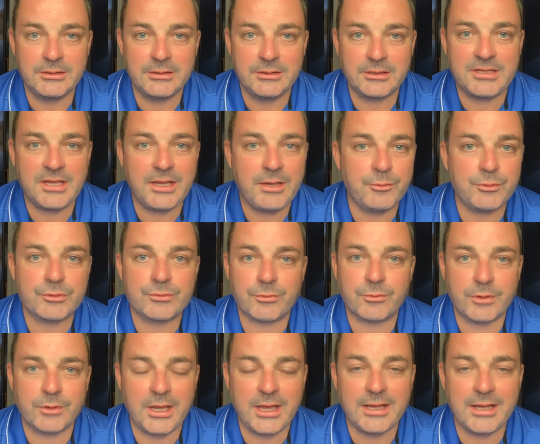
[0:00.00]
Because
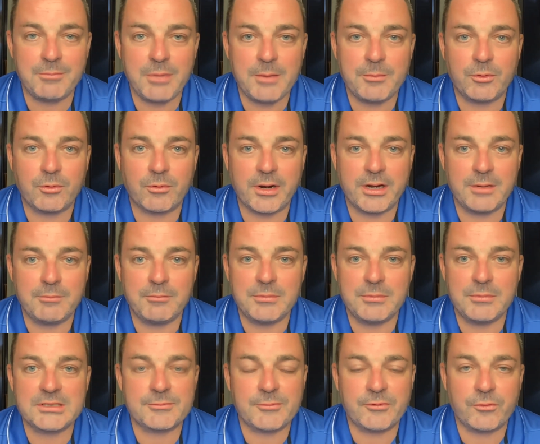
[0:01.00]
he had people writing
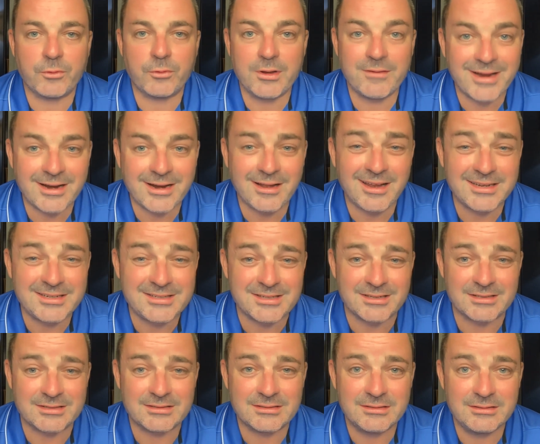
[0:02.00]
business before he even had a
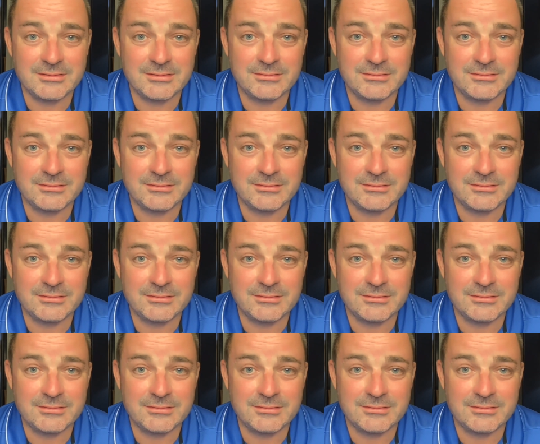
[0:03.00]
license.